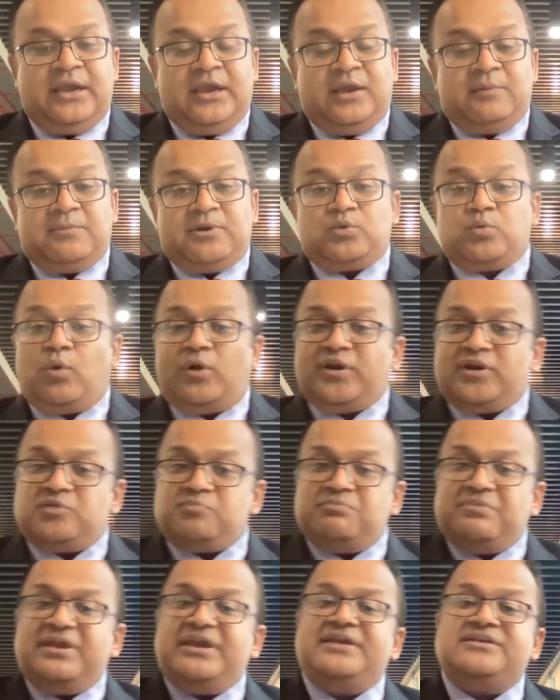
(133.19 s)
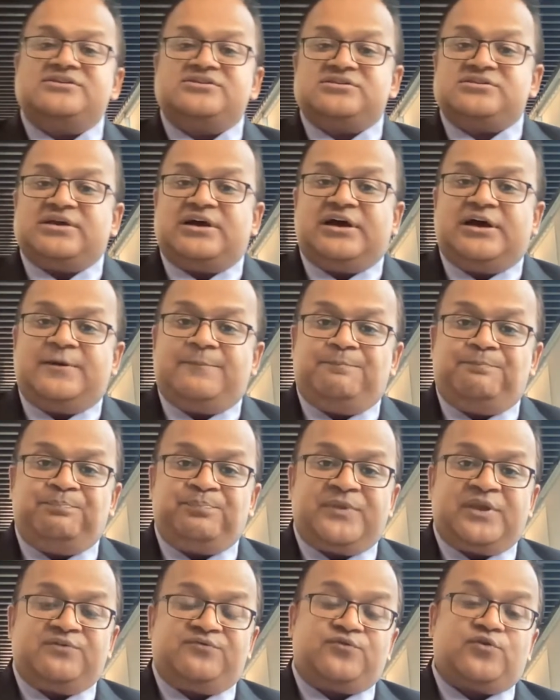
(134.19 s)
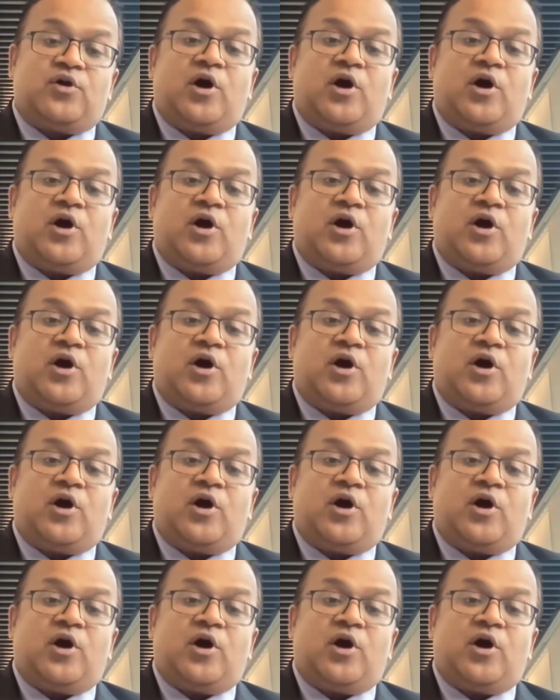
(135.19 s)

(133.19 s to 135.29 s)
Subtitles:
But what it means for